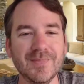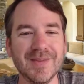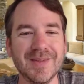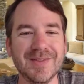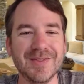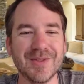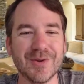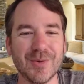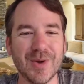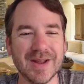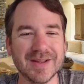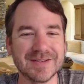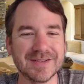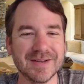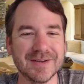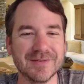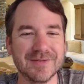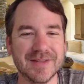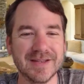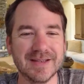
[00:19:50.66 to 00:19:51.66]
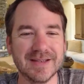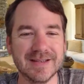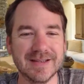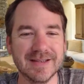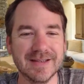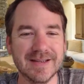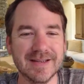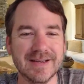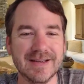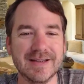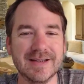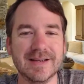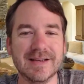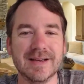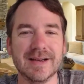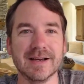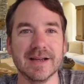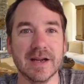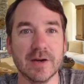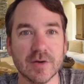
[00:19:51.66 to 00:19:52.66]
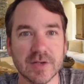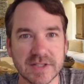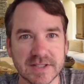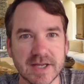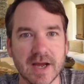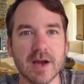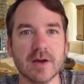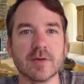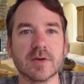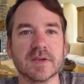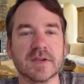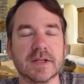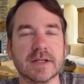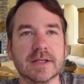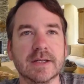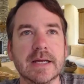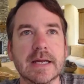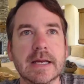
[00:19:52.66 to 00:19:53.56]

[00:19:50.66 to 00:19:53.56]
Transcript: rest of the aristocracy.